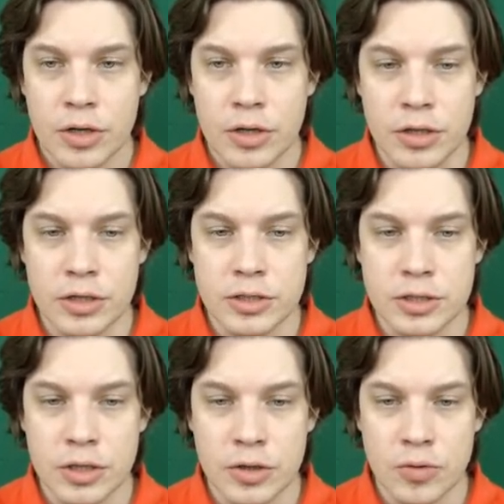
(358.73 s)
This
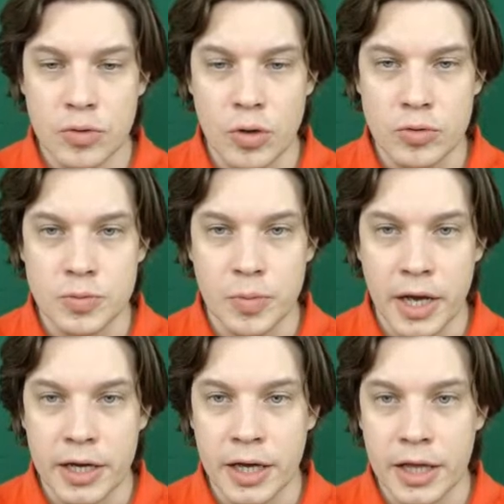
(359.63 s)
rook goes
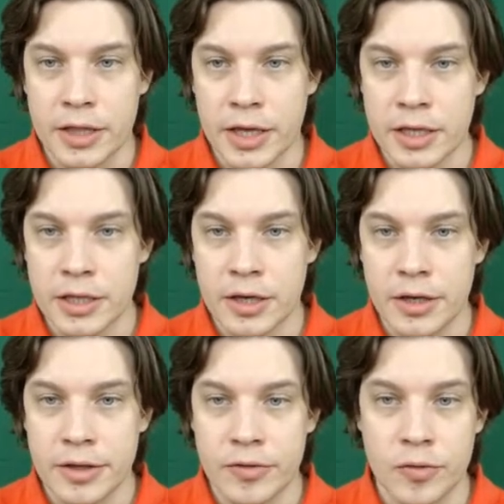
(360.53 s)
back, and then he
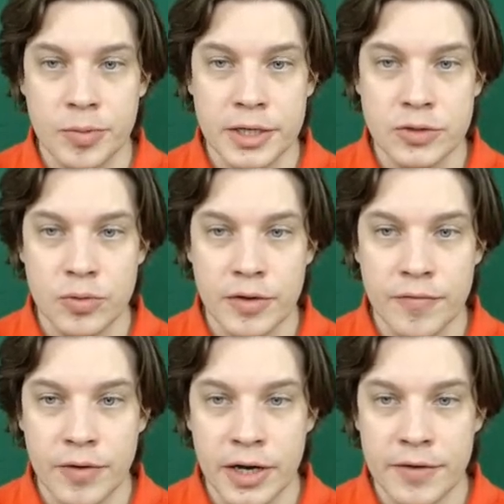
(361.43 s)
either plays rook
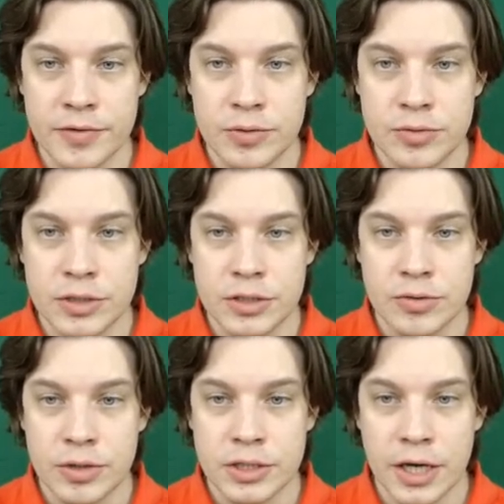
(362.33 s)
e5
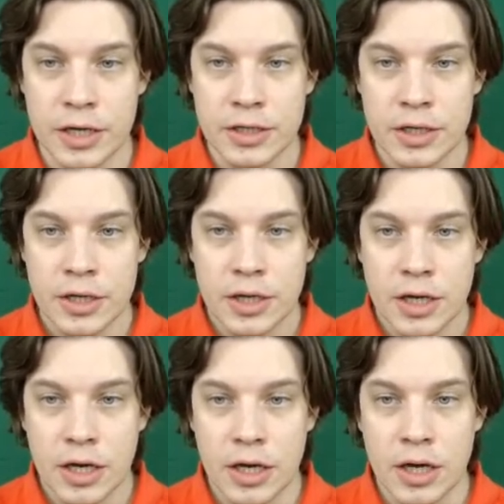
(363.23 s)
to attack
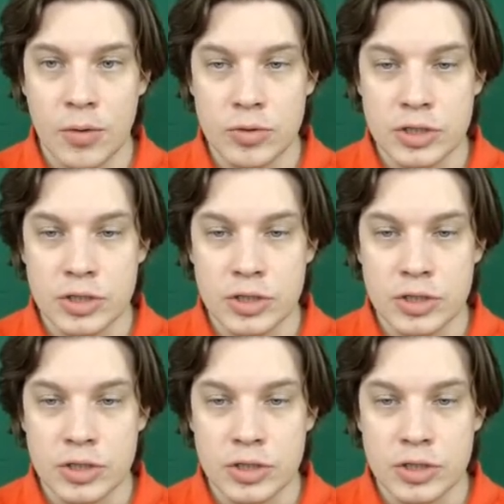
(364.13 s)
on